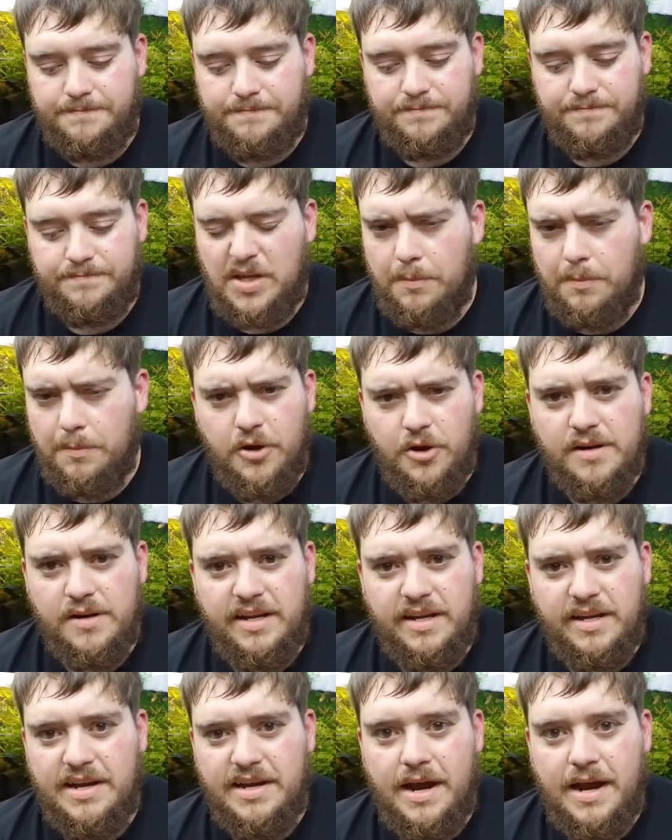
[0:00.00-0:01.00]
community
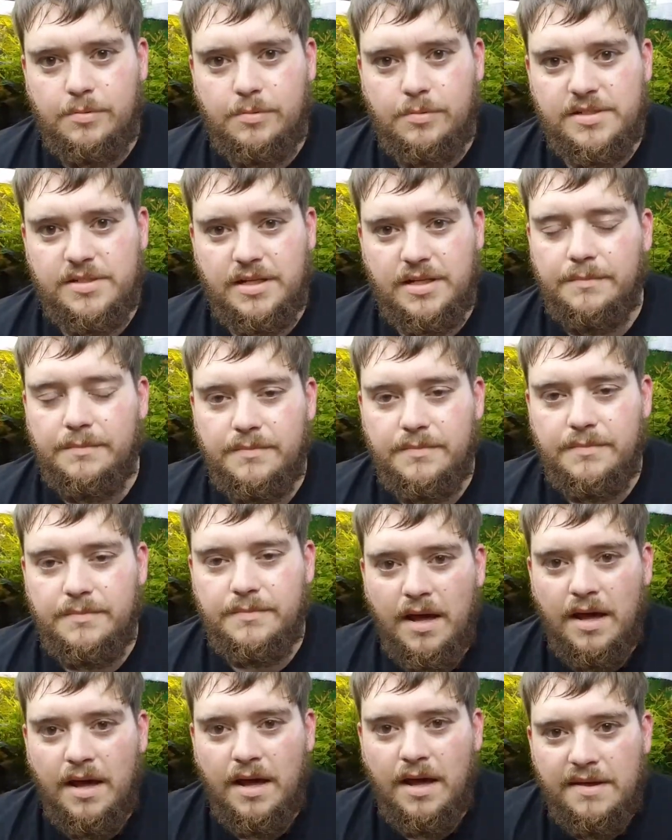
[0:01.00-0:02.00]
tab or something.
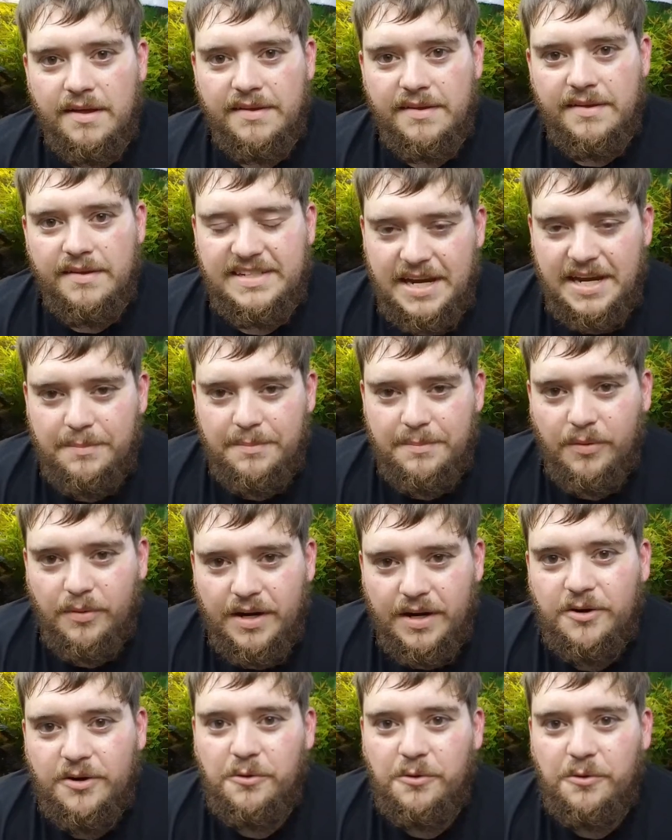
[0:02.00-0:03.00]
That's a pretty
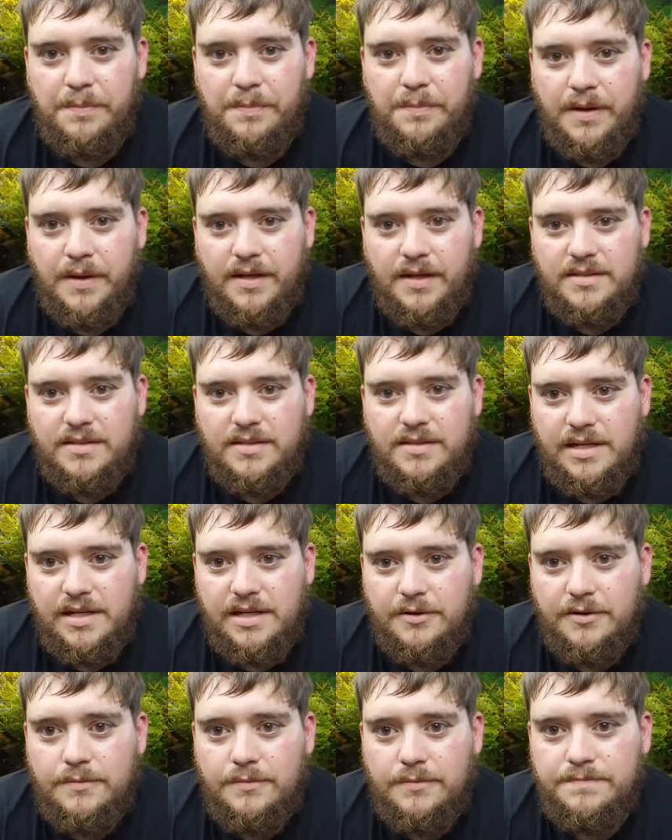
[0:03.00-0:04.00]
cool pin.
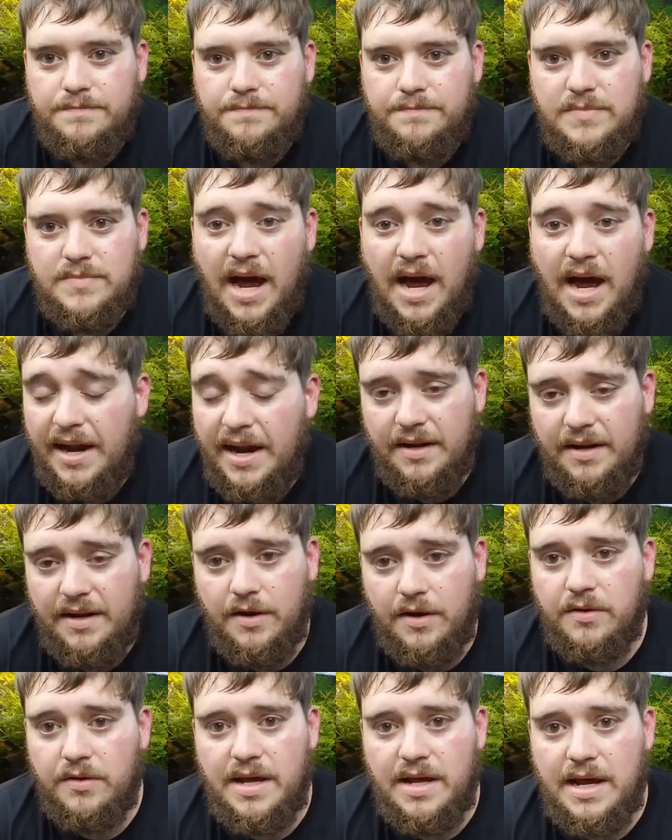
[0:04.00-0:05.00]
So I didn't know
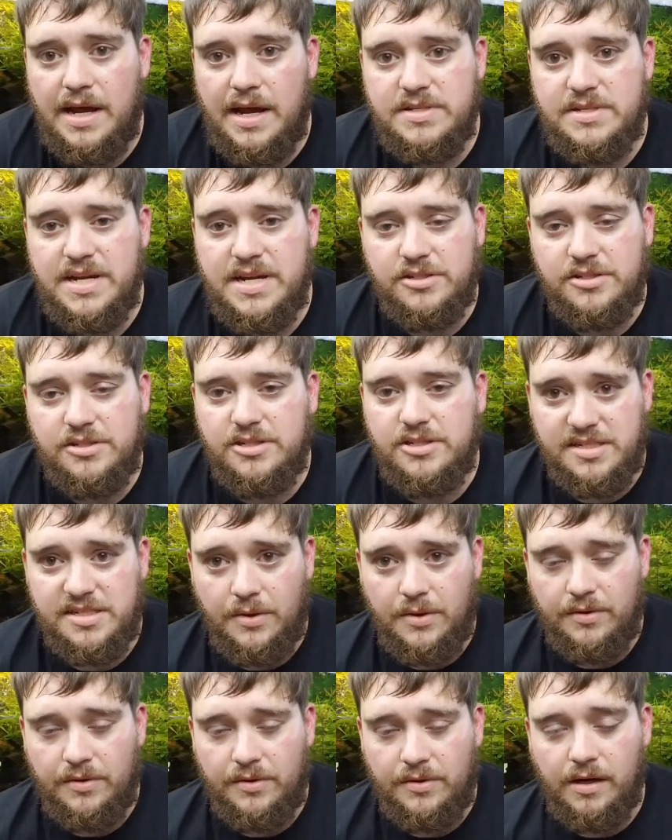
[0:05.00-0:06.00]
that he was actually
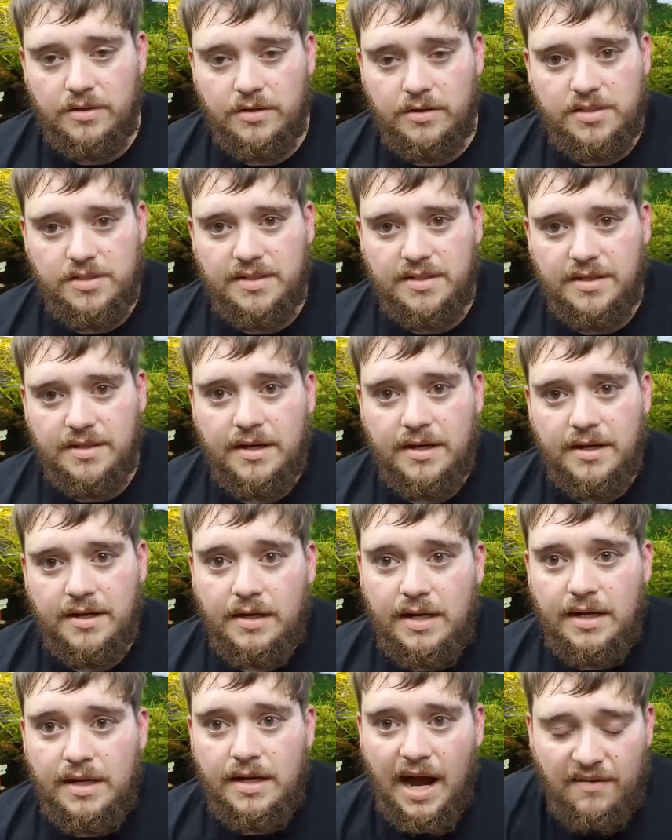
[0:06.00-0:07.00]
selling those.
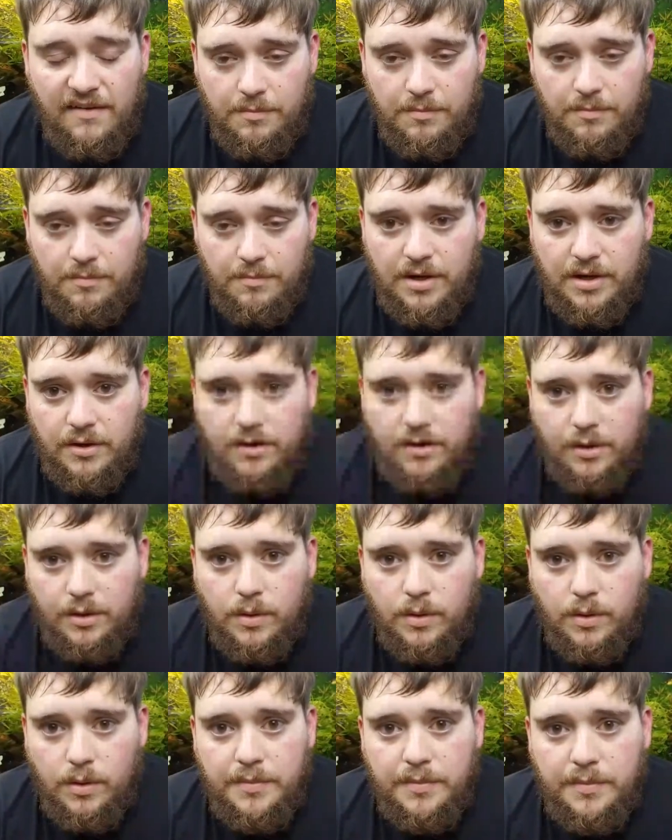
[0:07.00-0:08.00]
I haven't been on
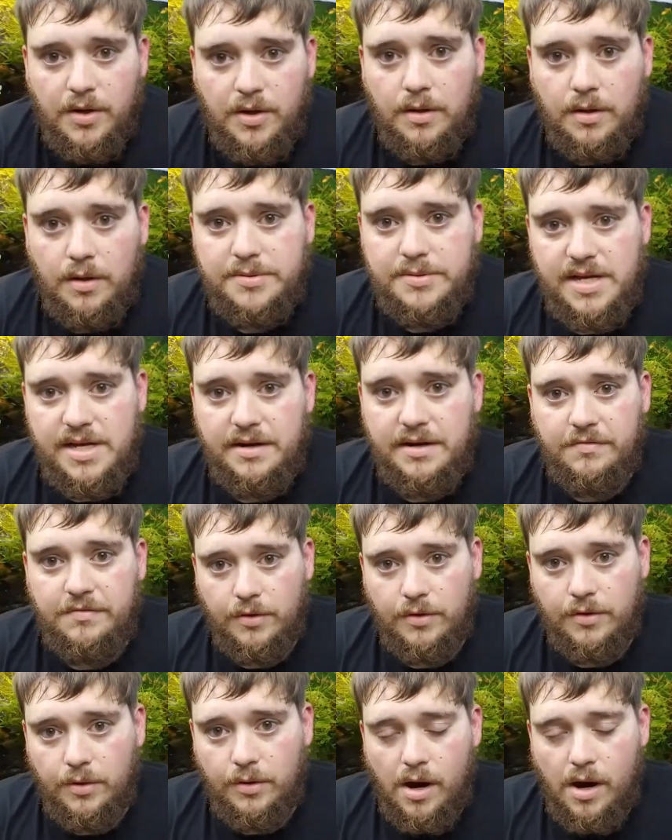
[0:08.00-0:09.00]
Aquarium Co-op site for a
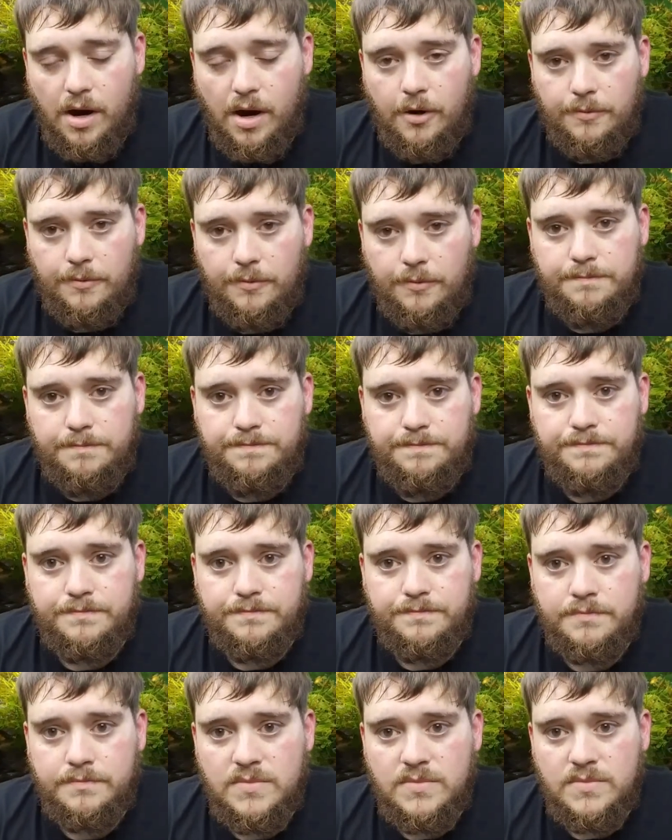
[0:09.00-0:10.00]
while.
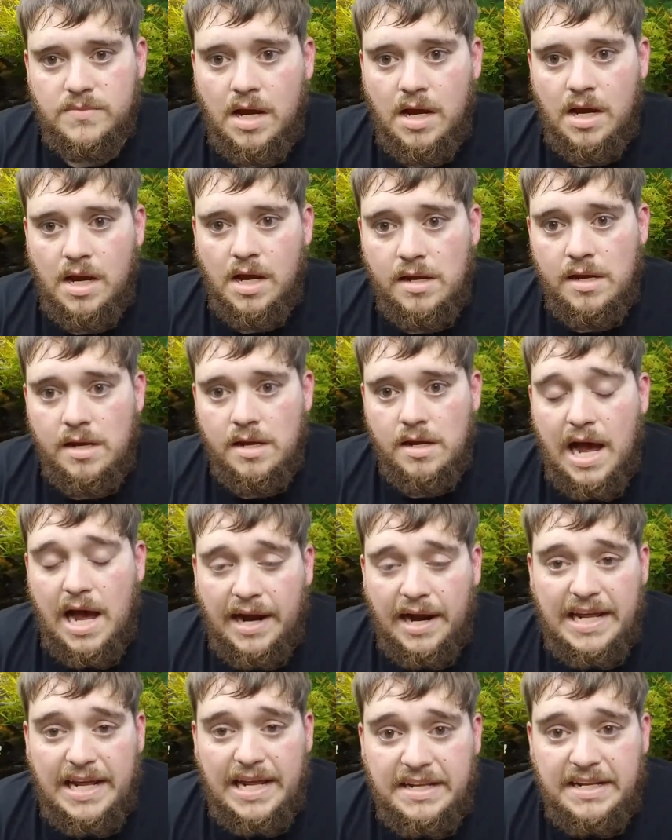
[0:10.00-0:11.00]
I
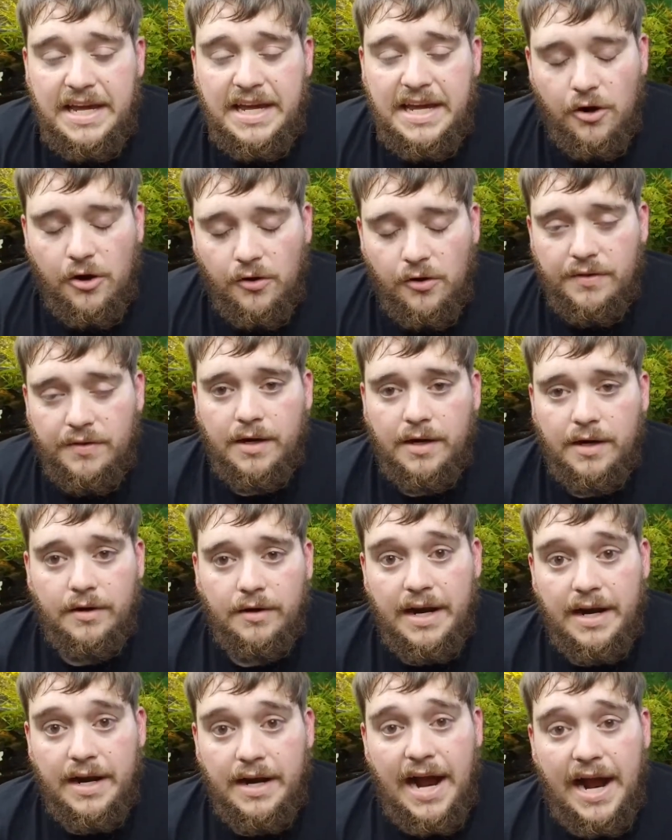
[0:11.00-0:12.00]
need to get on there
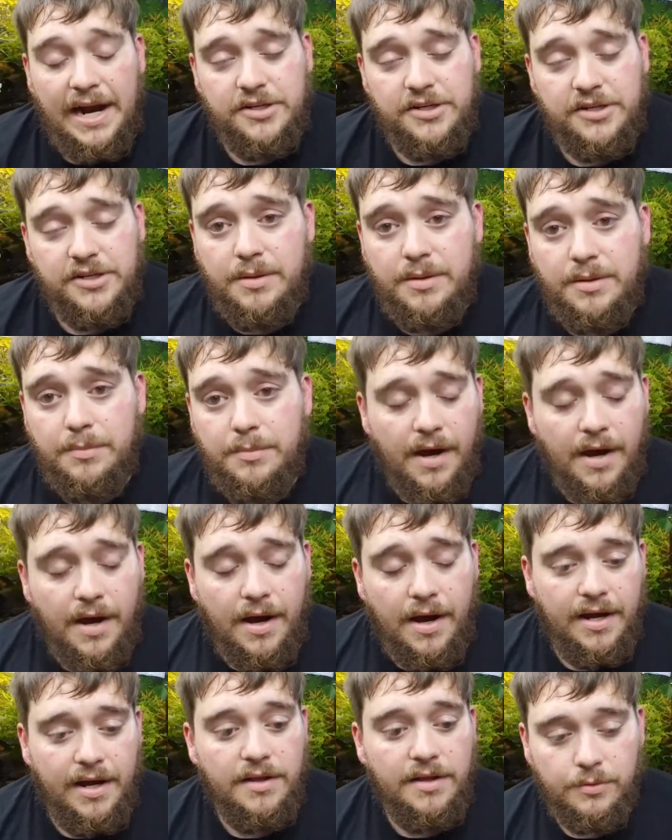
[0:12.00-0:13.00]
and actually buy
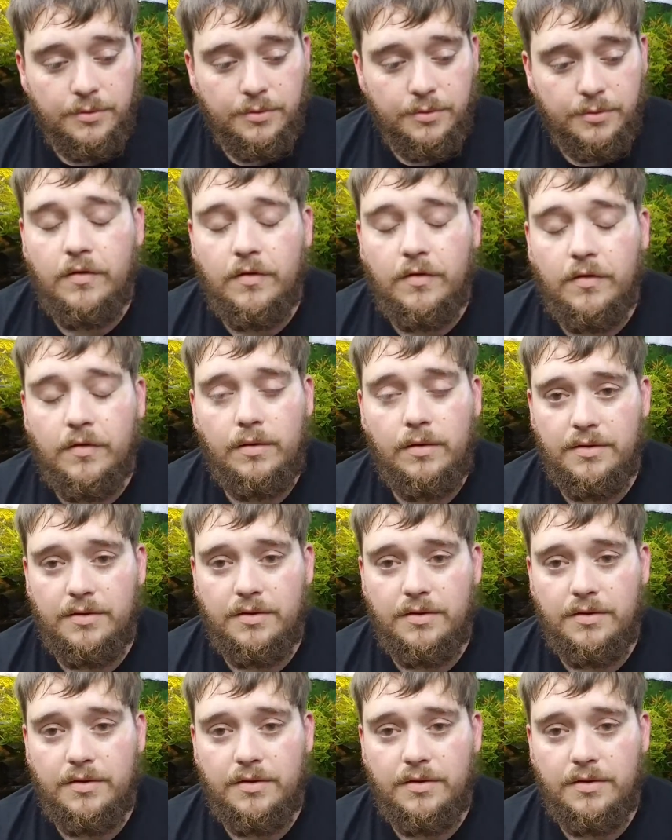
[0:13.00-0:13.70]
a 3 vol,